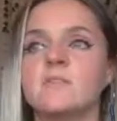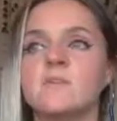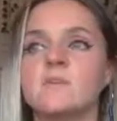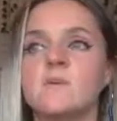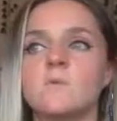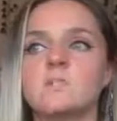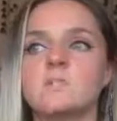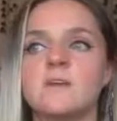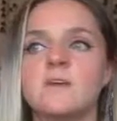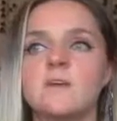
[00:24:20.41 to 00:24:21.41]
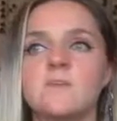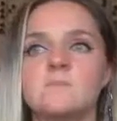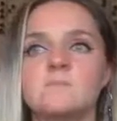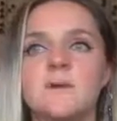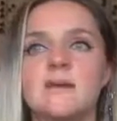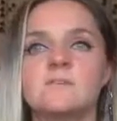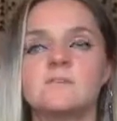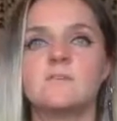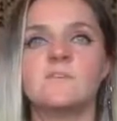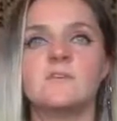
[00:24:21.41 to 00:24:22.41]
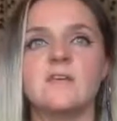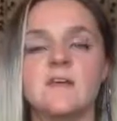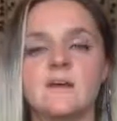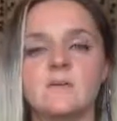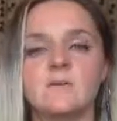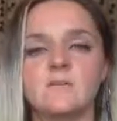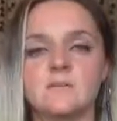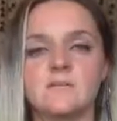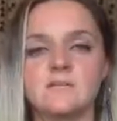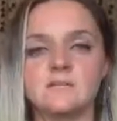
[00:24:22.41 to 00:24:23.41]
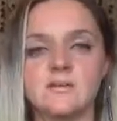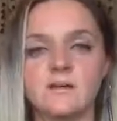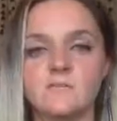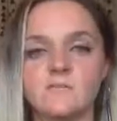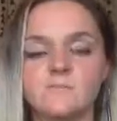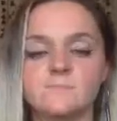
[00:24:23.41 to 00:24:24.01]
think that once you have that respect for your health and yourself,